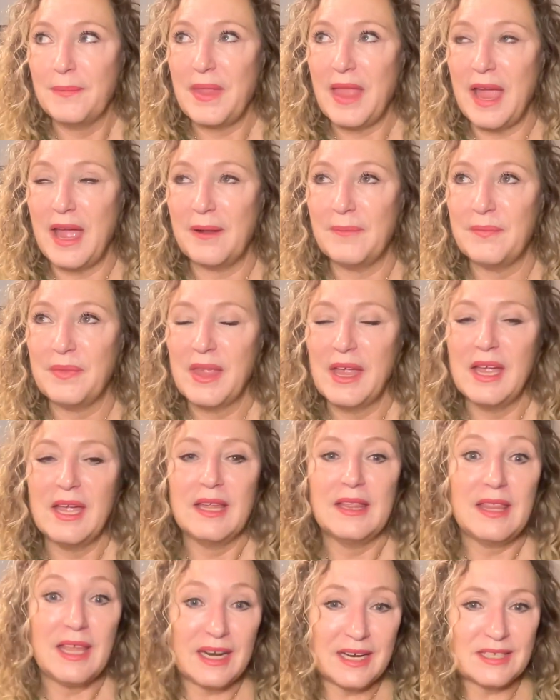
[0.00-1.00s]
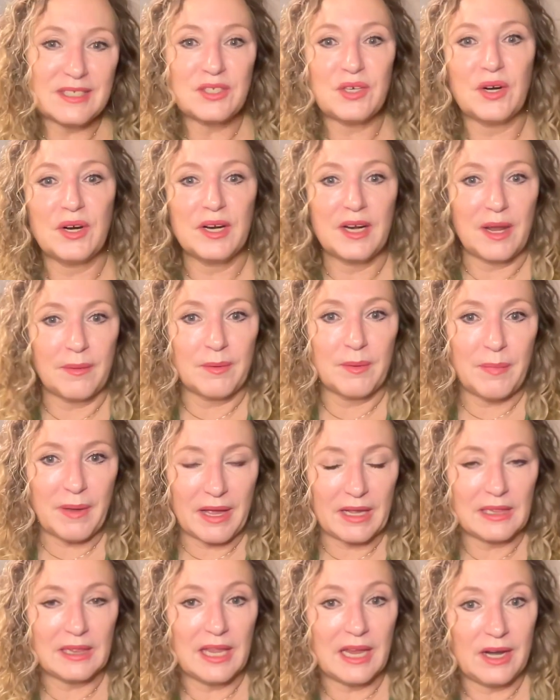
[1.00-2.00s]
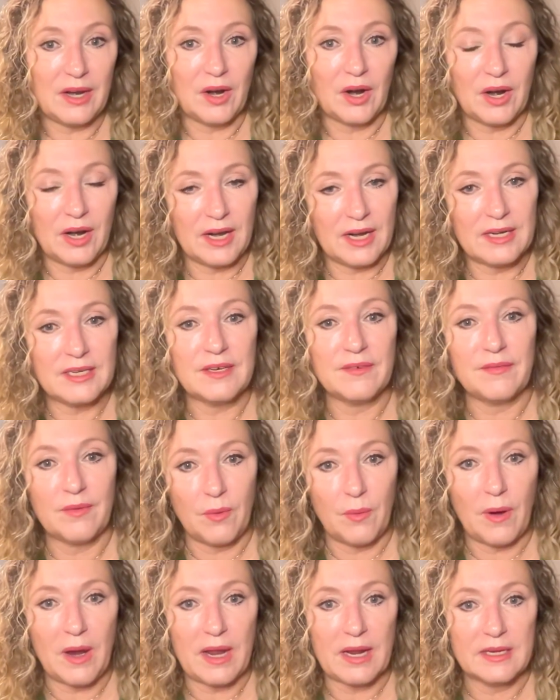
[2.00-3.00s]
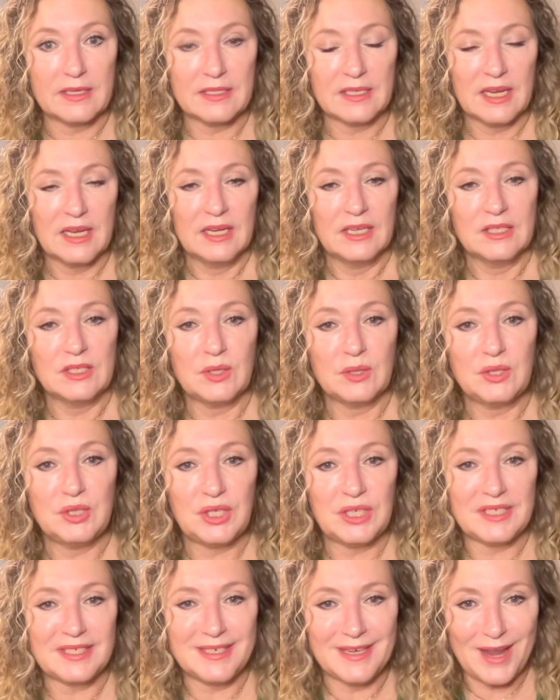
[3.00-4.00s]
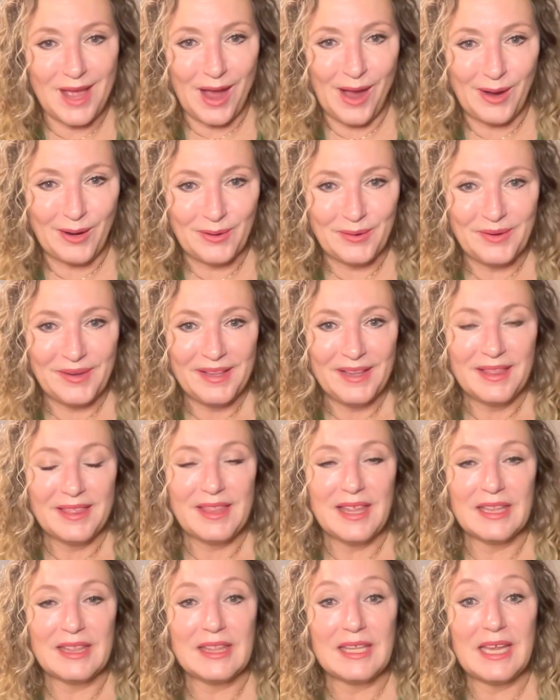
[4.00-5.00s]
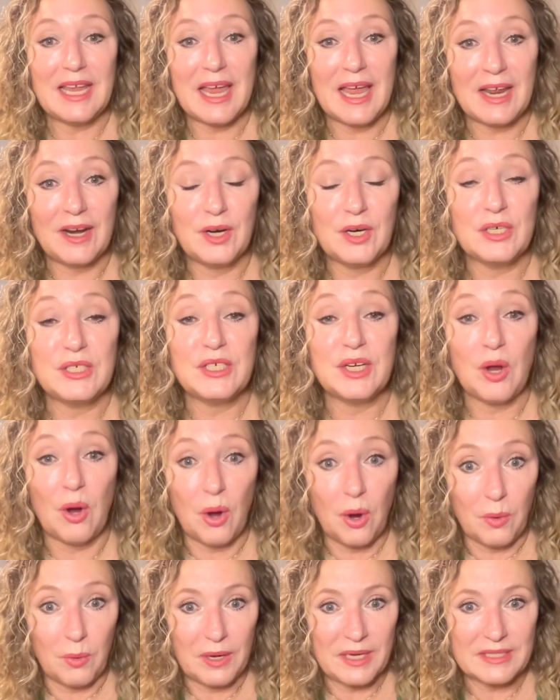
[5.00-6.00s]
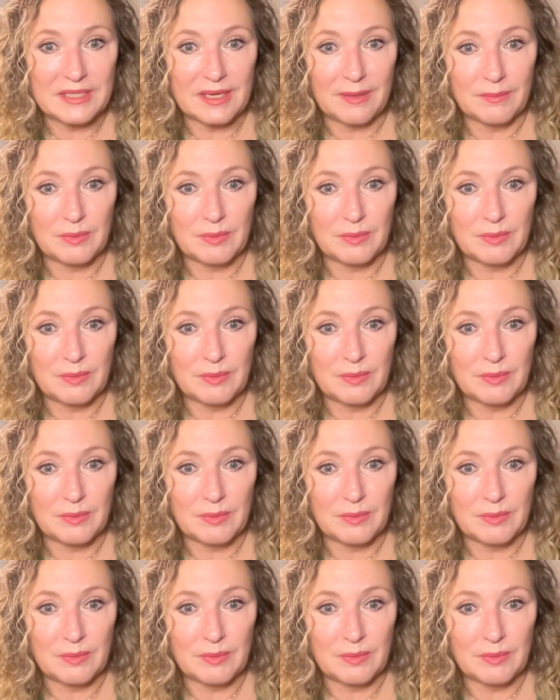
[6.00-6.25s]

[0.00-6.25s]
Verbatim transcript: And then it started coming back later in different ways. So just know know that the energy always